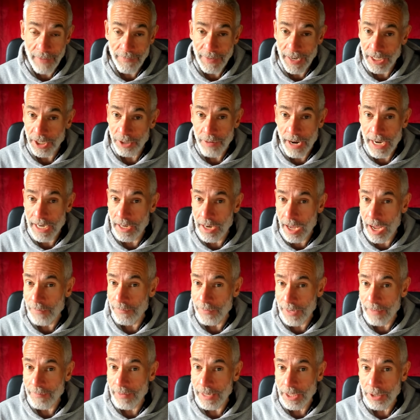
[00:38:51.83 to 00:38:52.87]
I've, had a great life
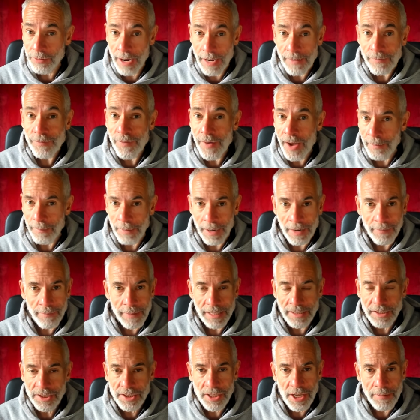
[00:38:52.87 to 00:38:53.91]
and I've had great fun, but I've
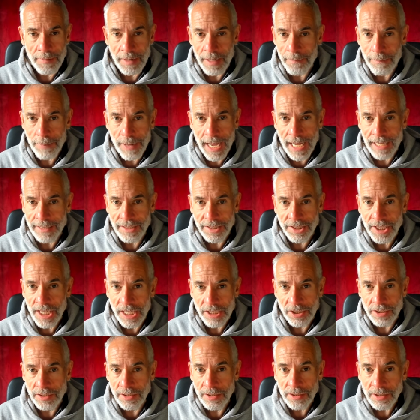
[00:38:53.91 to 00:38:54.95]
made so many bad
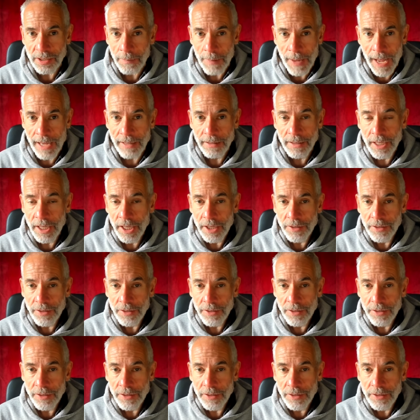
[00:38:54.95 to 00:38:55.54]
decisions about,